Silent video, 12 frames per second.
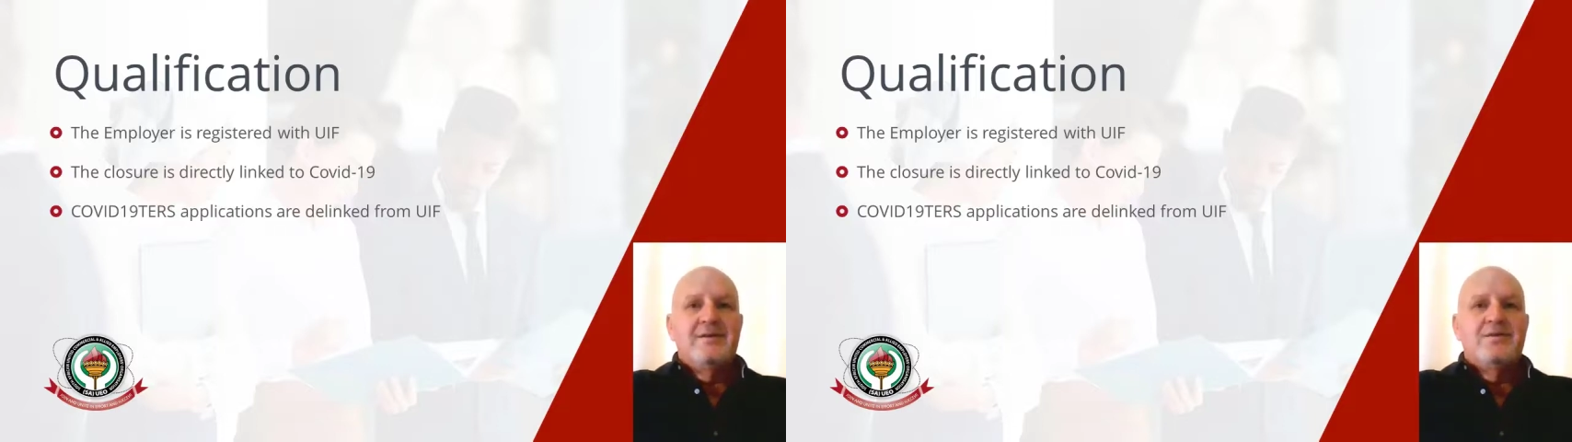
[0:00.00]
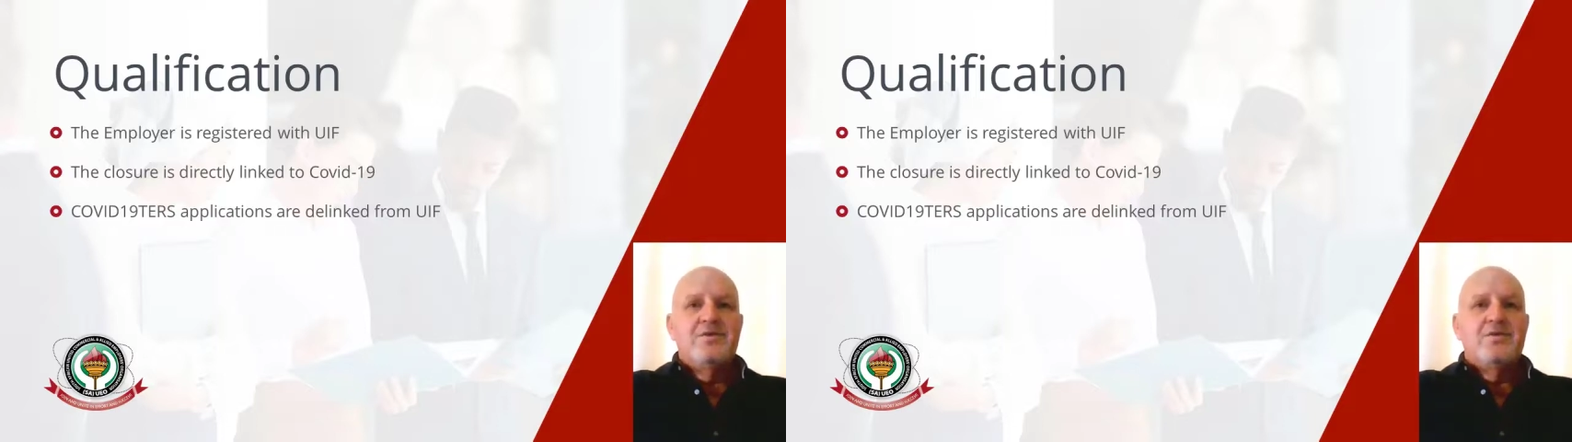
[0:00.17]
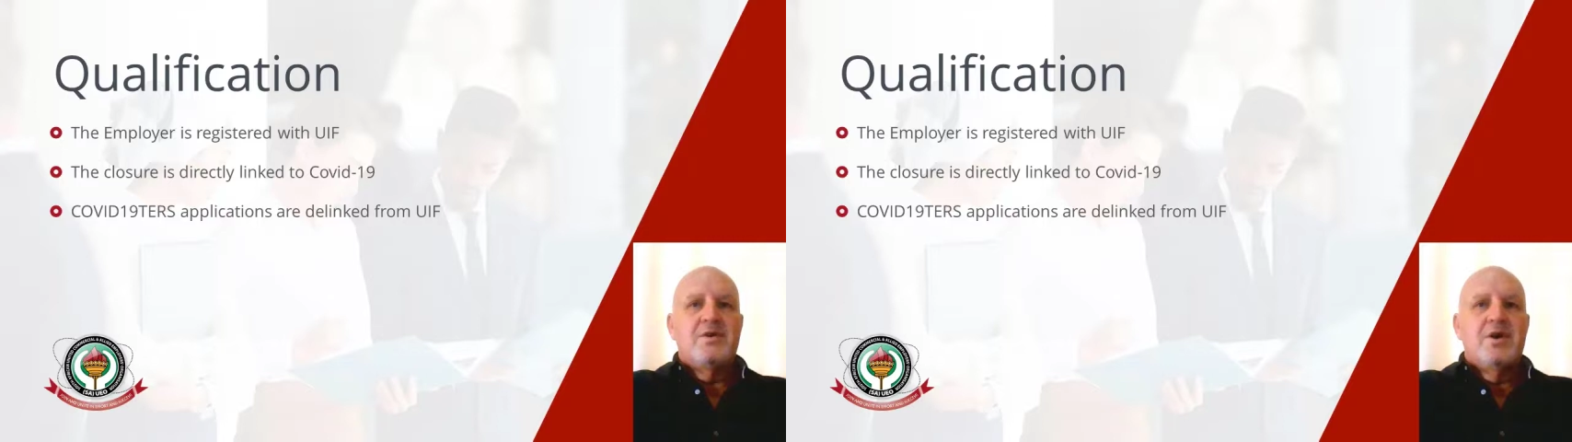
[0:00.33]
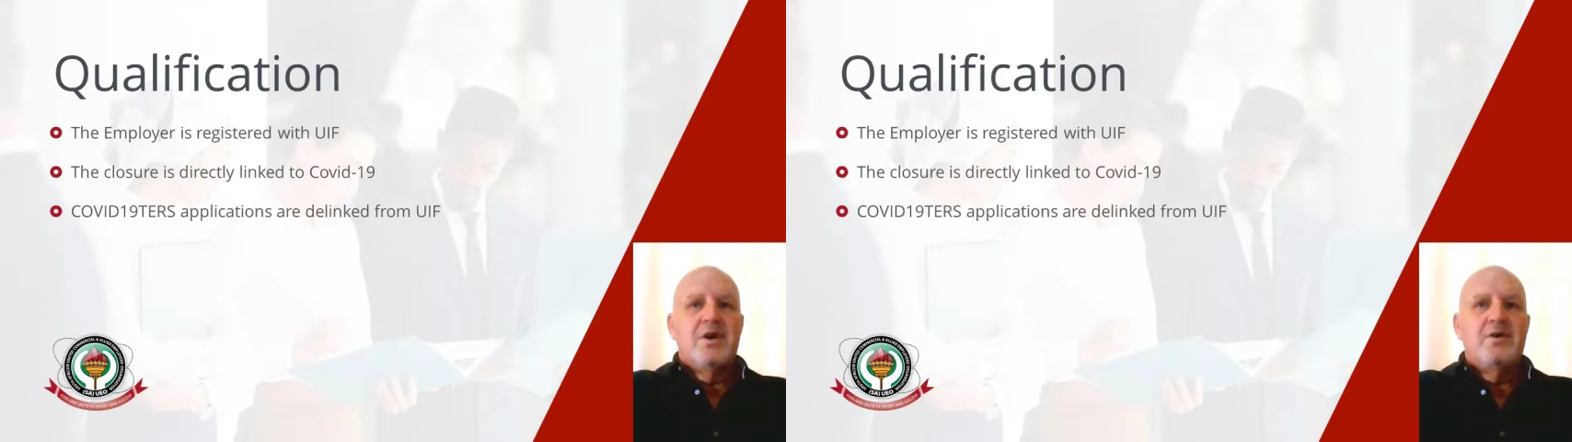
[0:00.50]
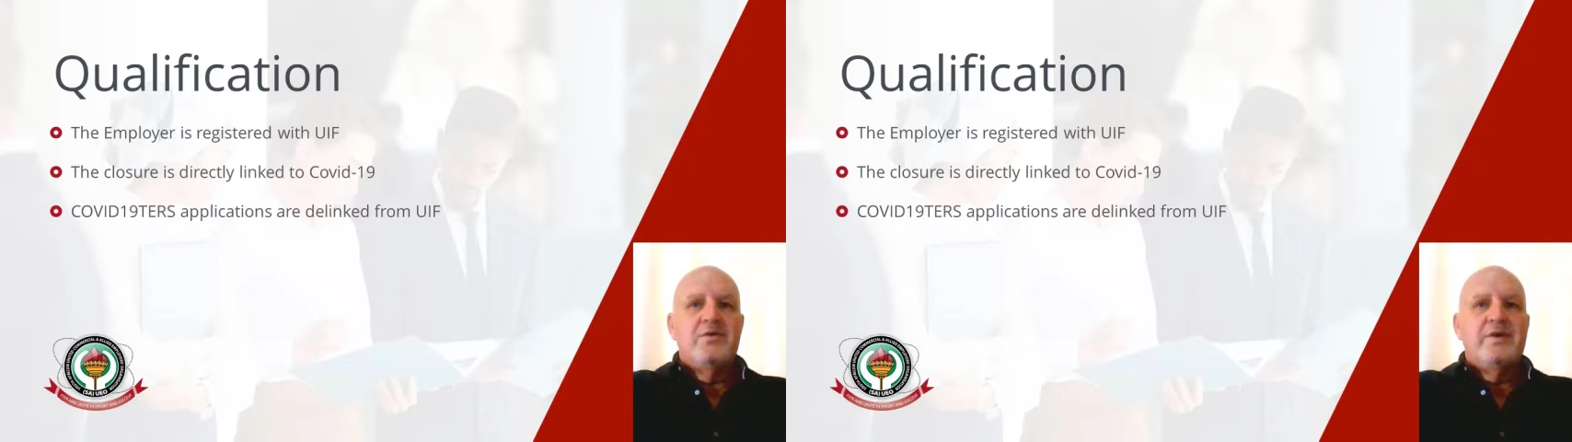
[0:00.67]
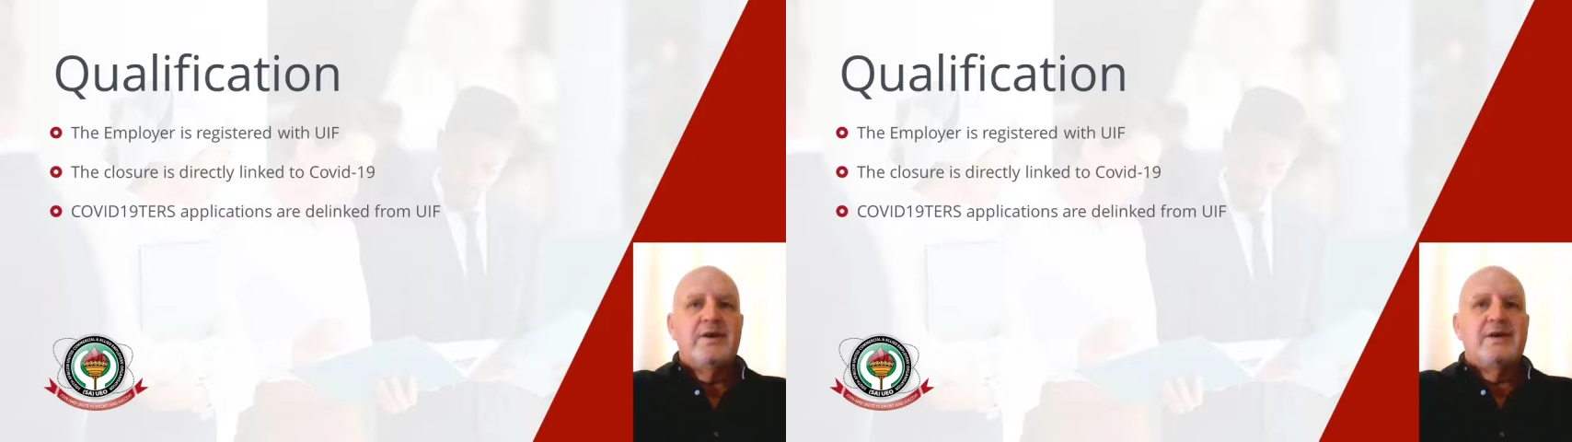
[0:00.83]
to
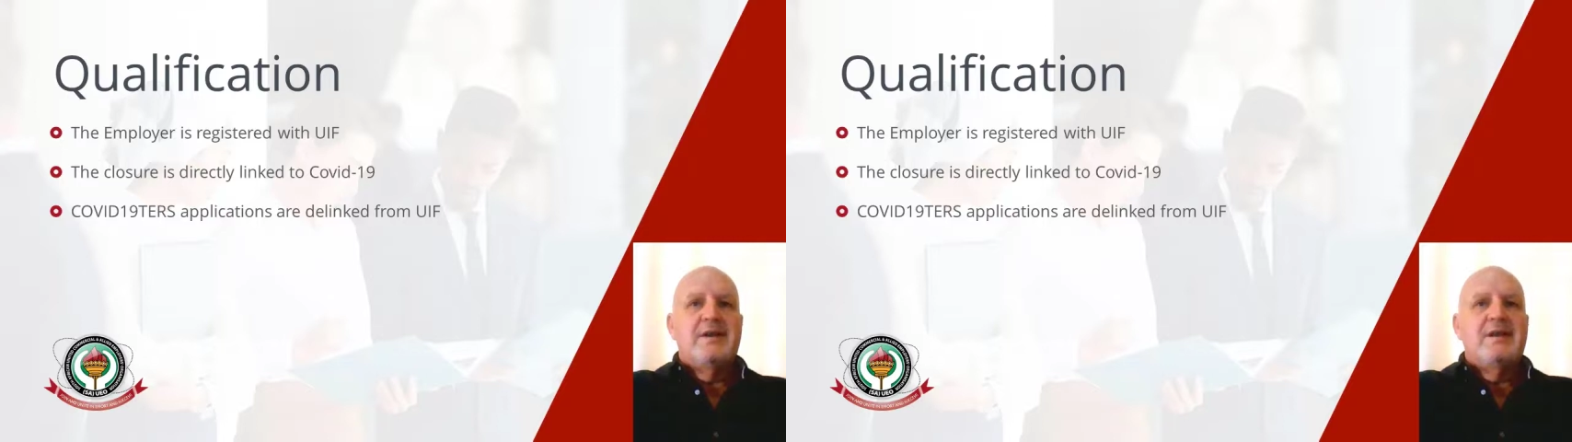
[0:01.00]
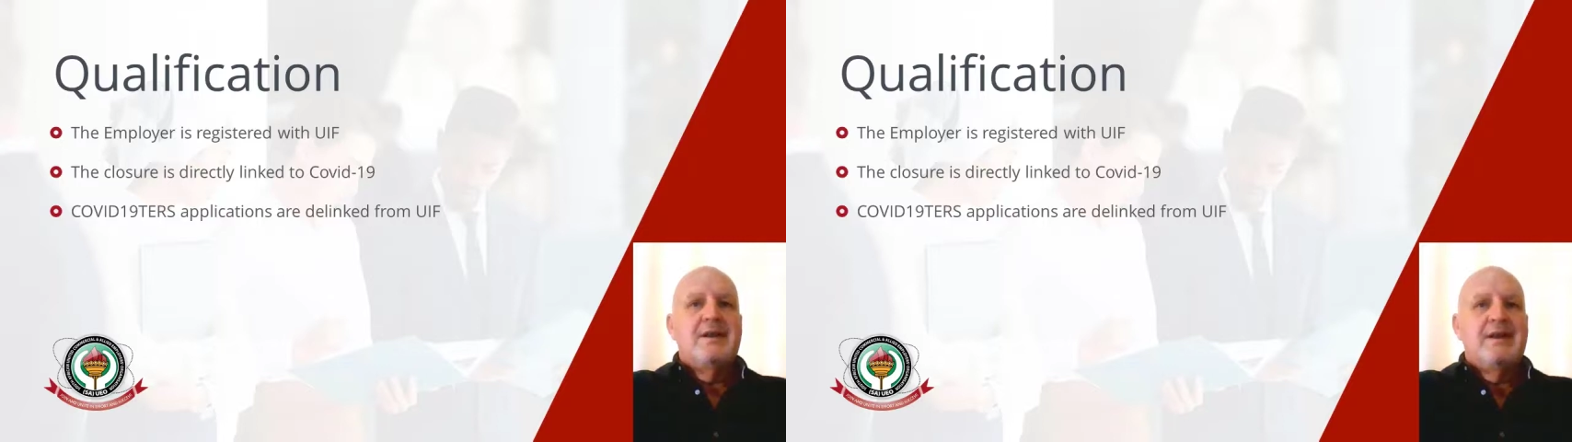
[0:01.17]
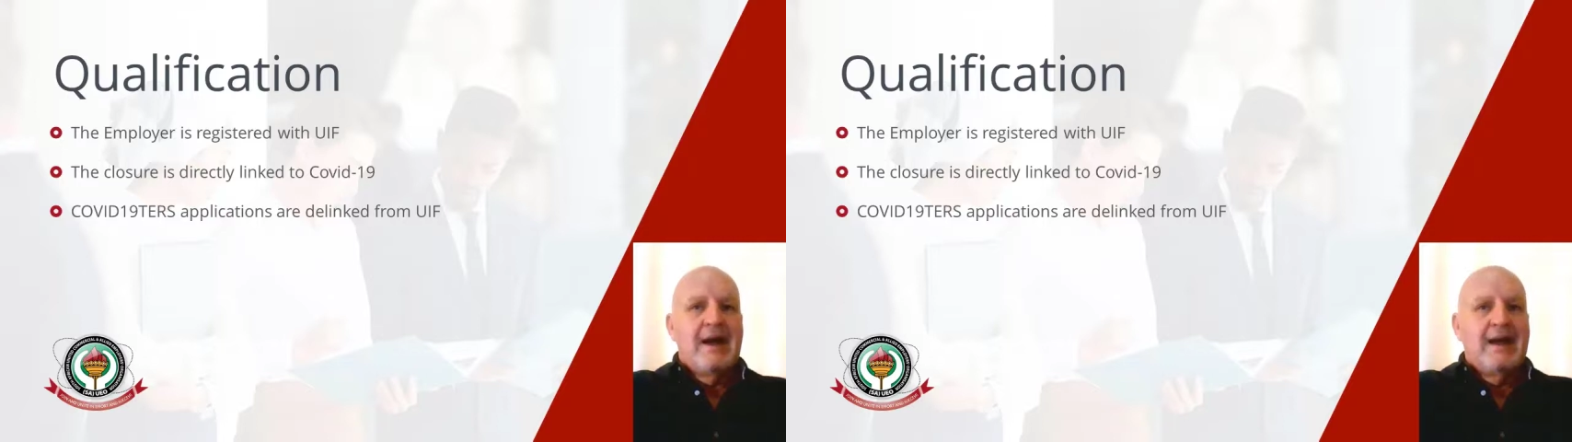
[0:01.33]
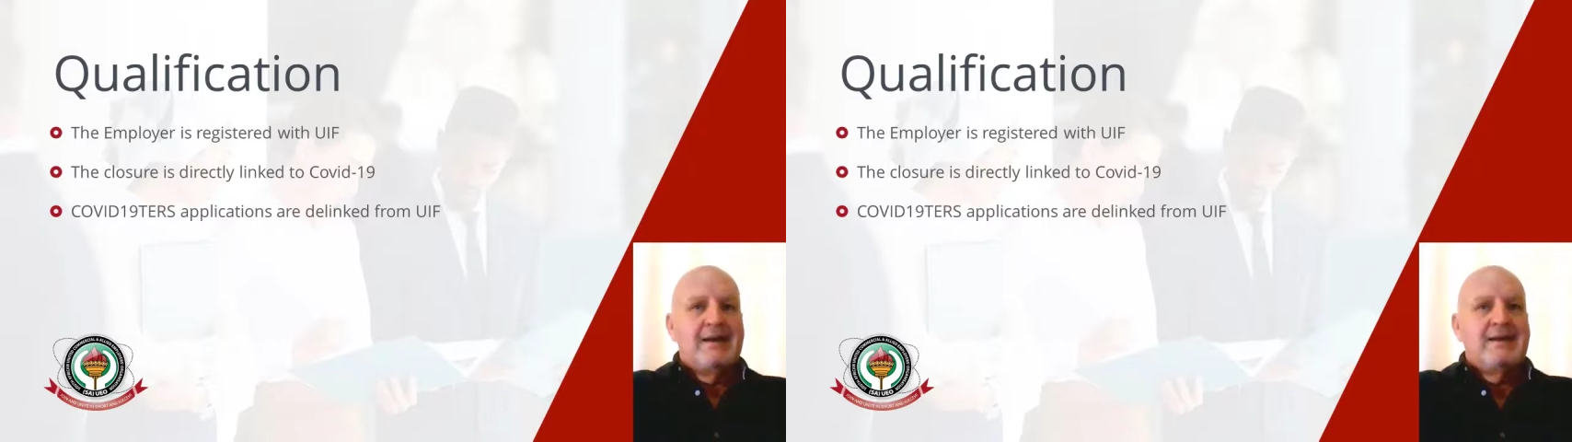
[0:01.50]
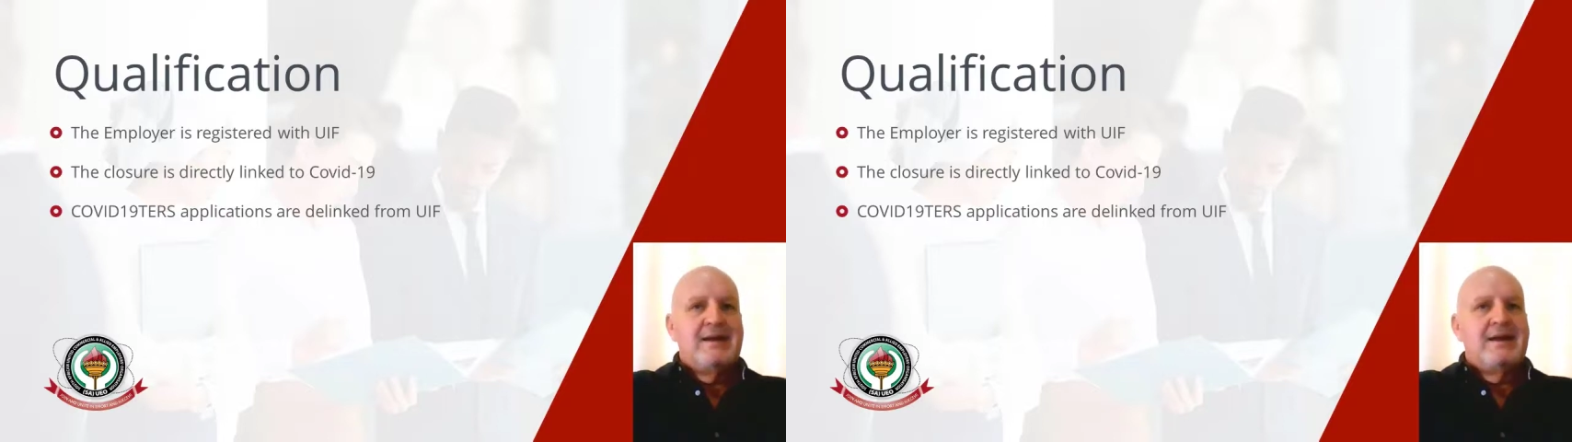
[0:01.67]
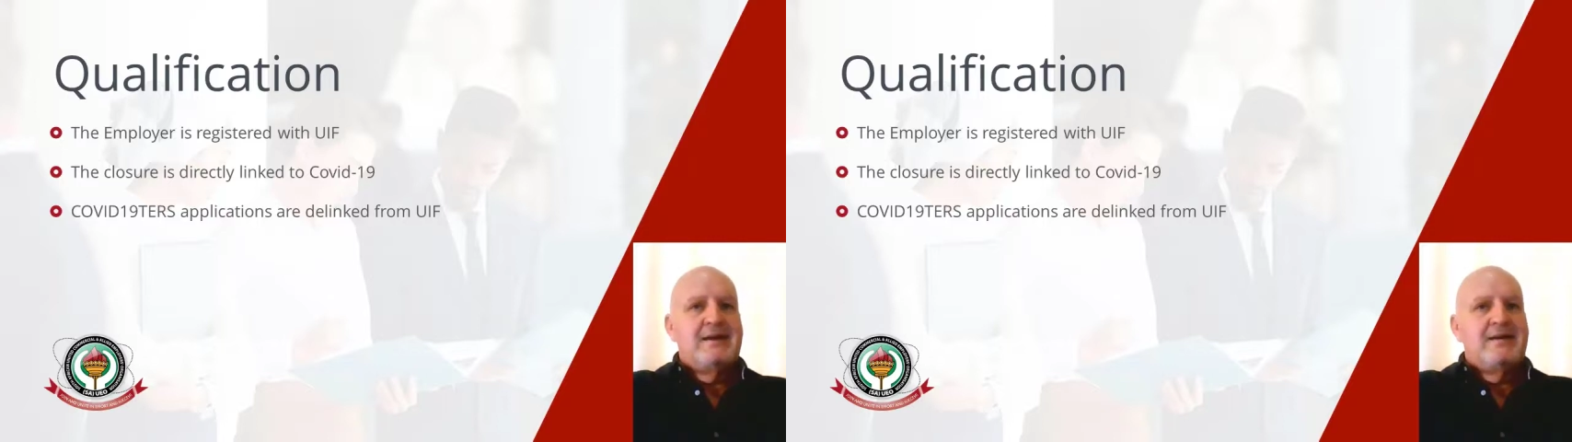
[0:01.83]

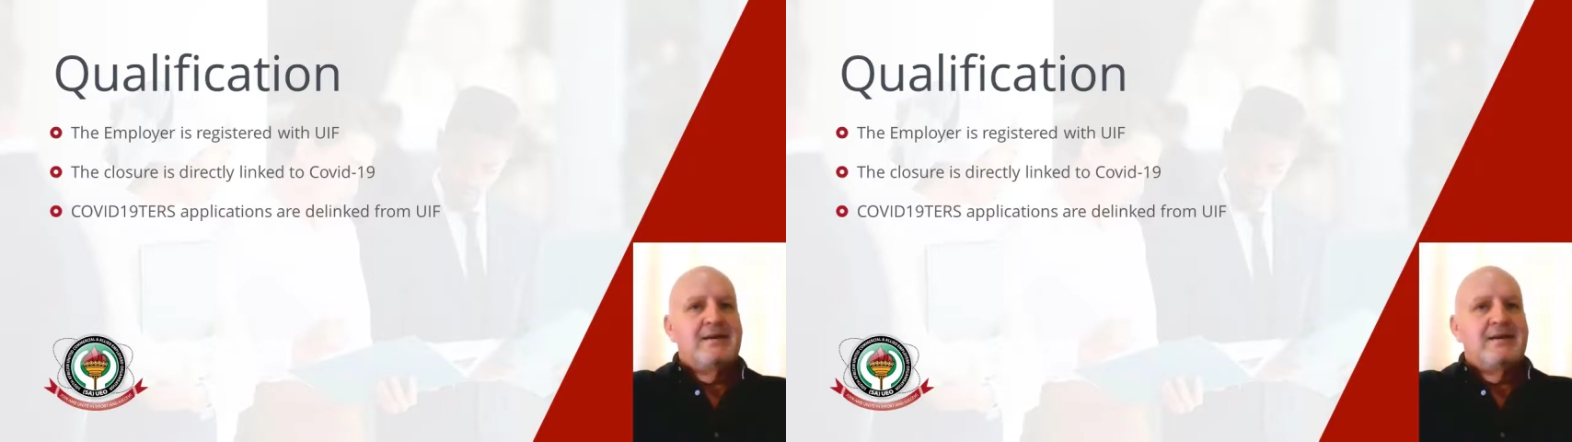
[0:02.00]
COVID-19,